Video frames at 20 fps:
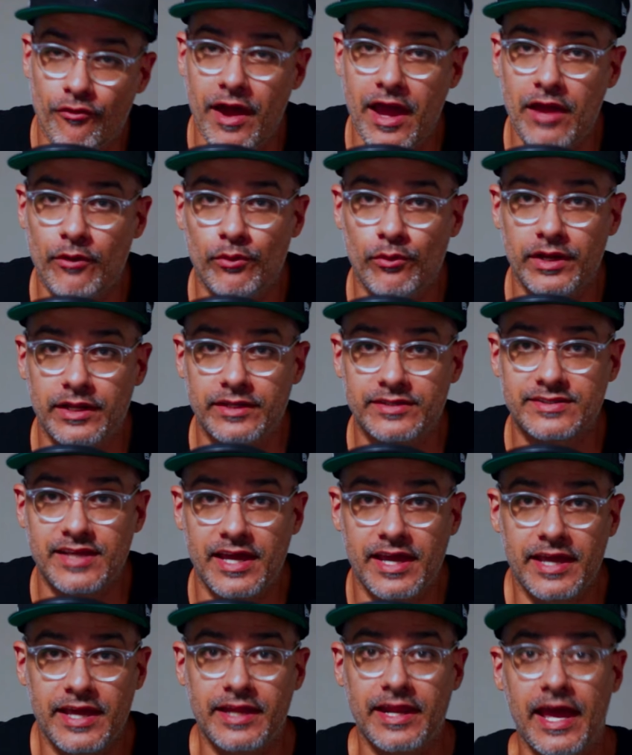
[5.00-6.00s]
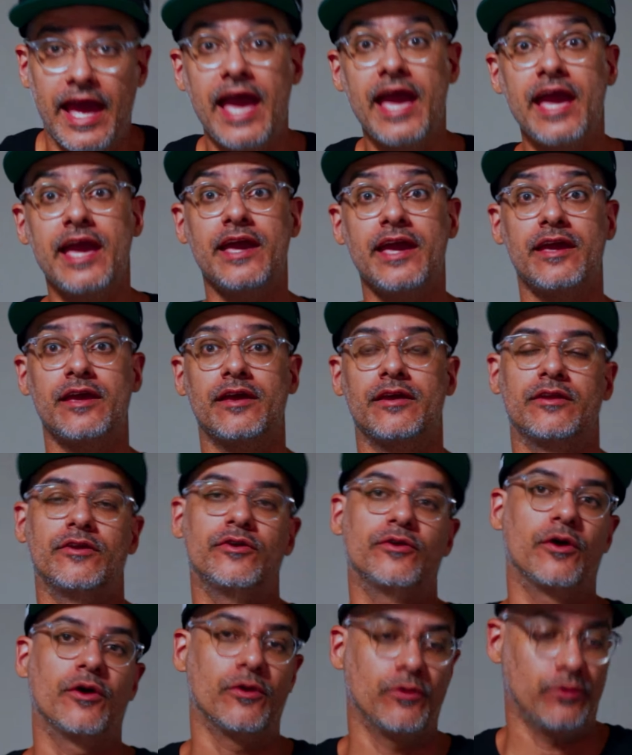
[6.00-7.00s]
ran with it, saying, "Hey,
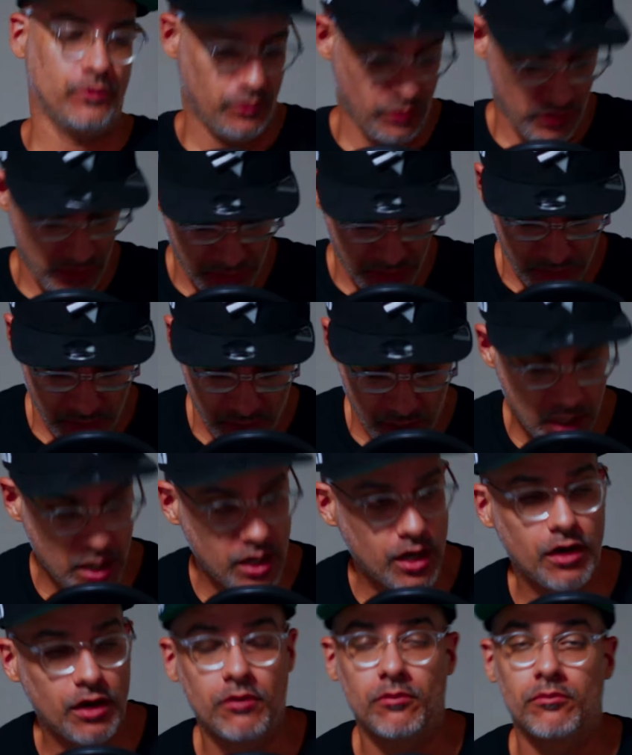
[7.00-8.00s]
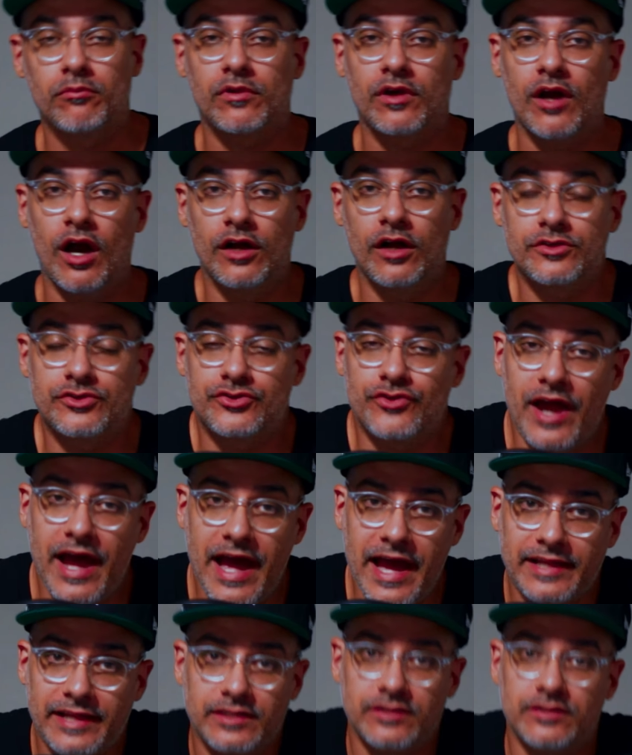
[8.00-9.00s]
you know, um,
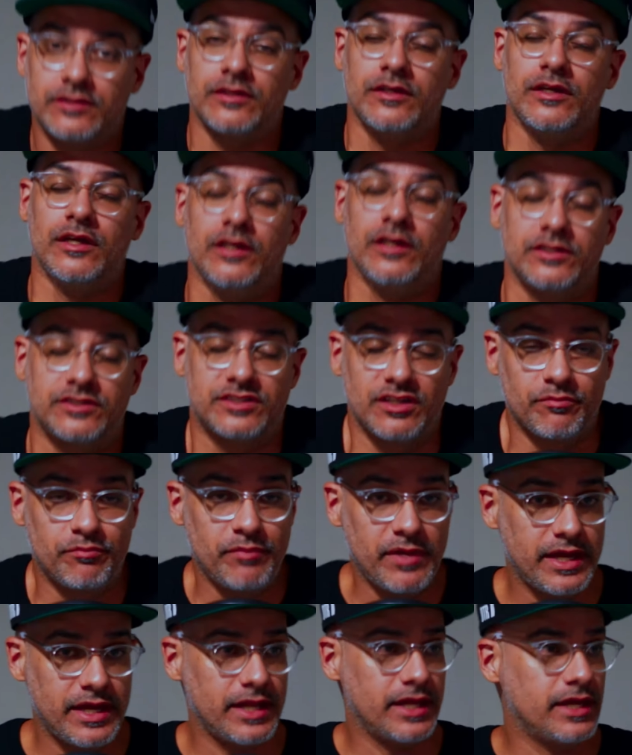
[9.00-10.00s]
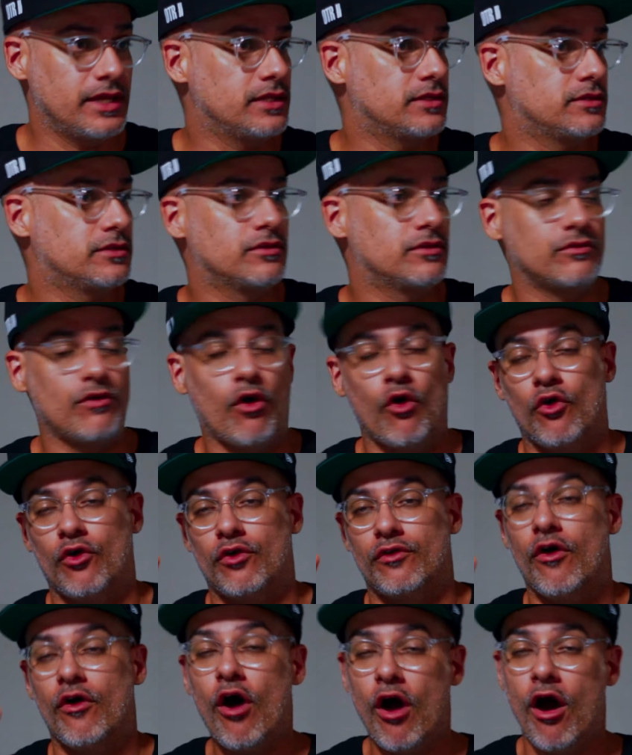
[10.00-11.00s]
contract submitted
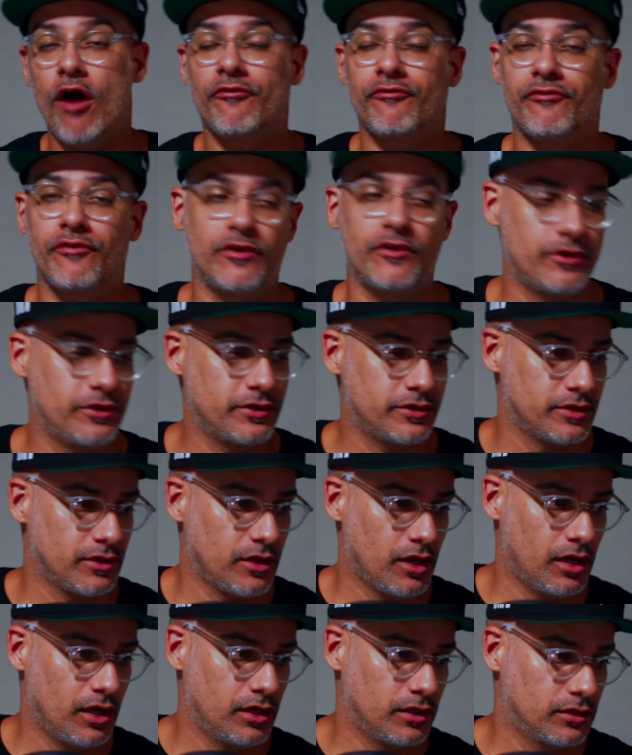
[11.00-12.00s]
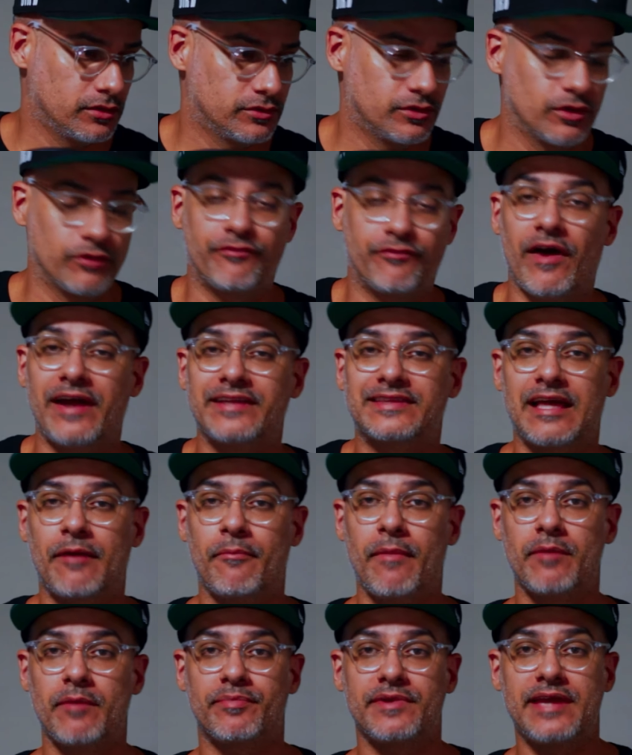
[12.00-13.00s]
or offered. Uh, the fight that
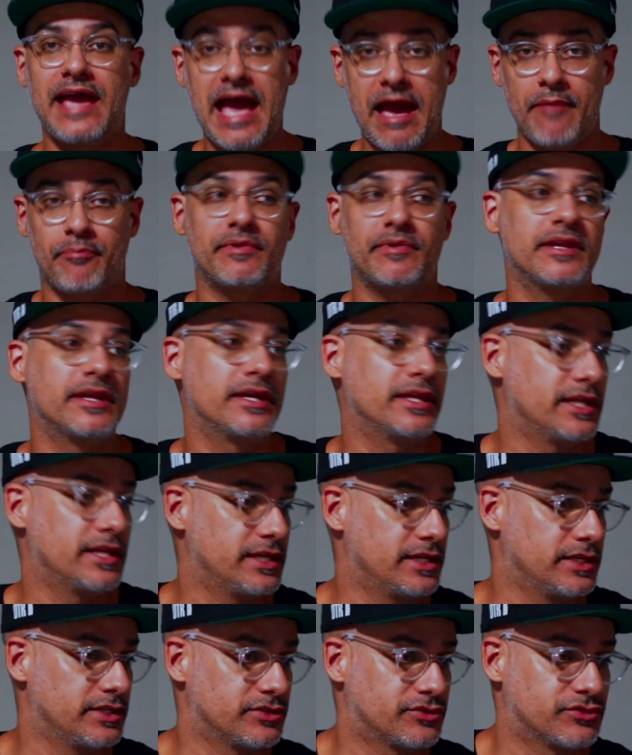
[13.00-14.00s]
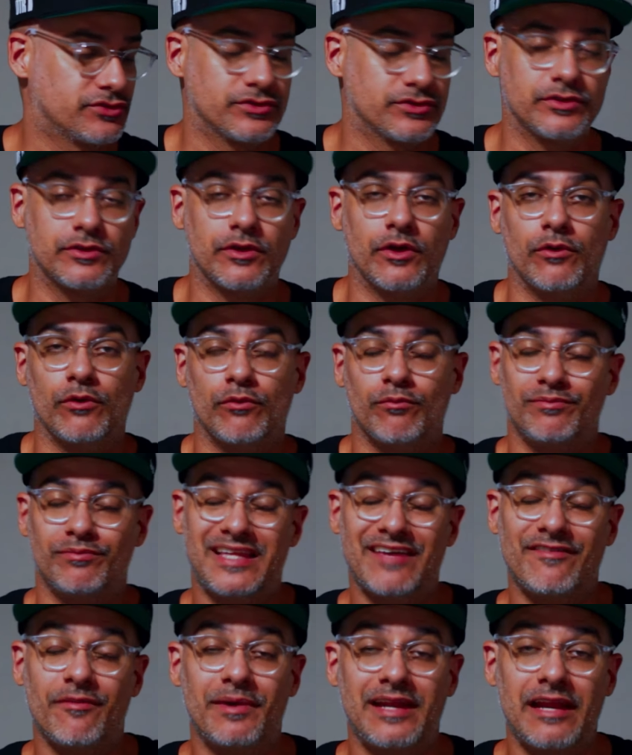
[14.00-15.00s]
might be happening is, you know,
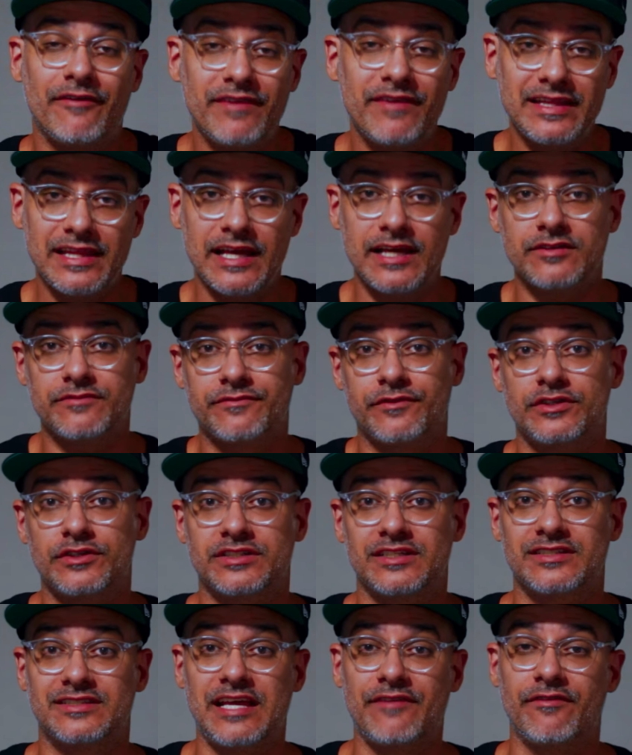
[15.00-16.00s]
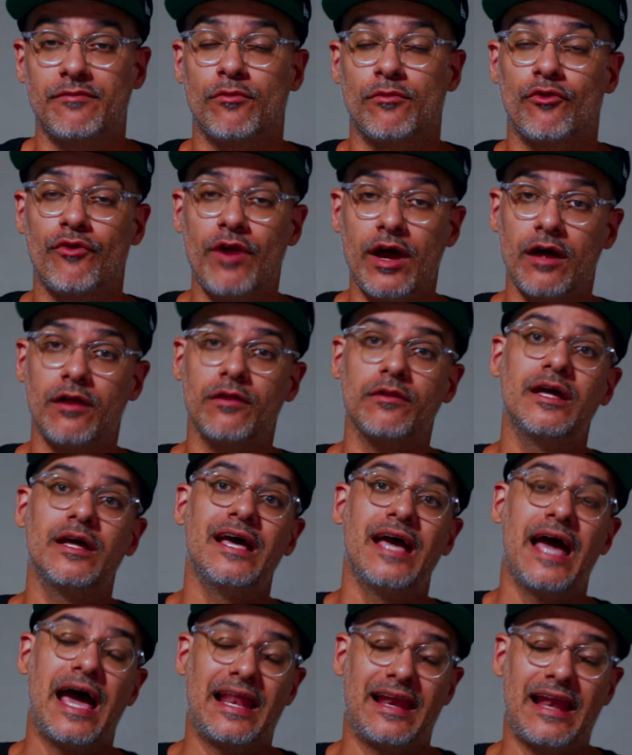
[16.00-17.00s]
David Benavidez versus David Morrell
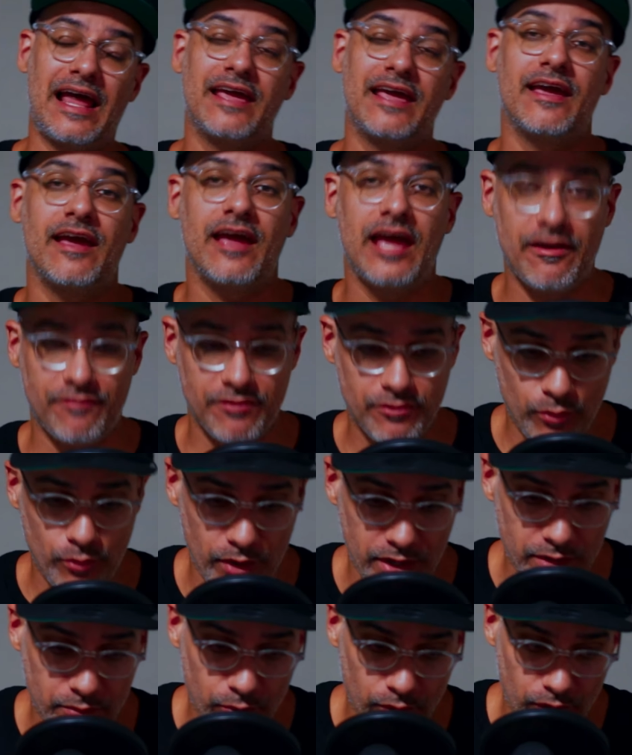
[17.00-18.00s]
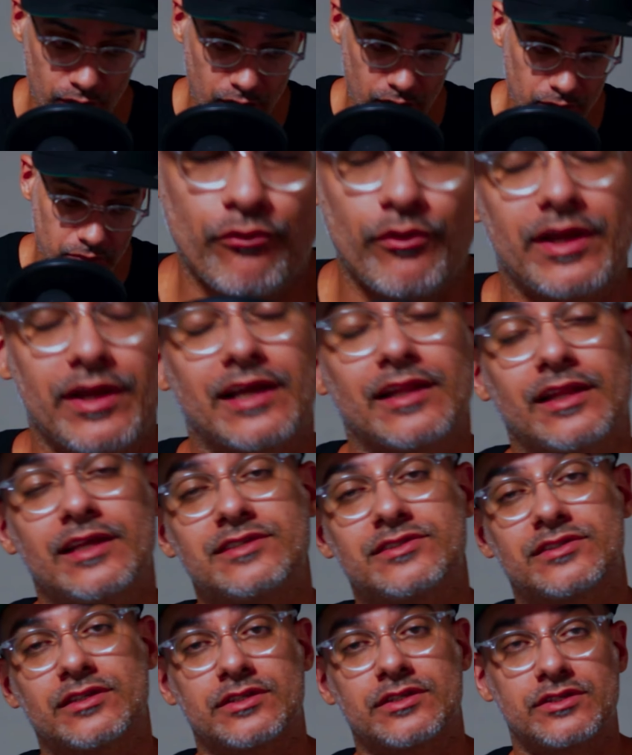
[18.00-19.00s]
at light like heavyweight." Well, Rick
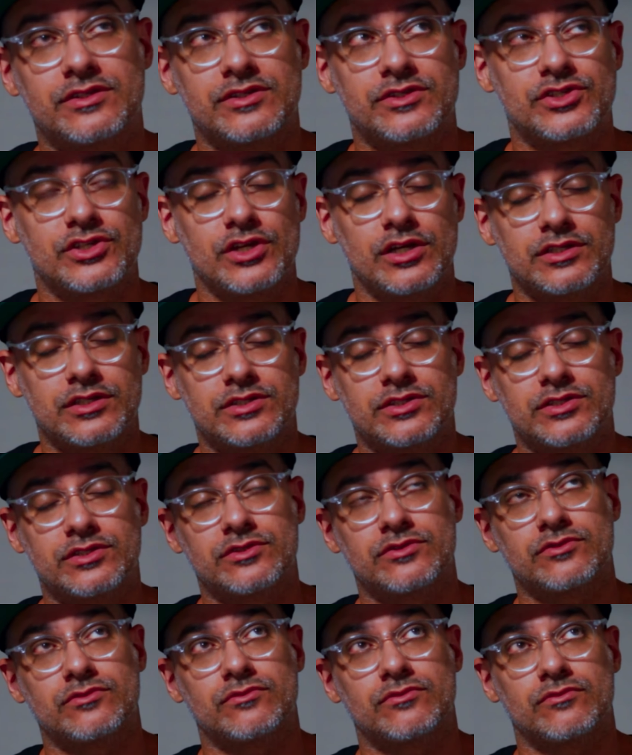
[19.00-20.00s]
Glazer just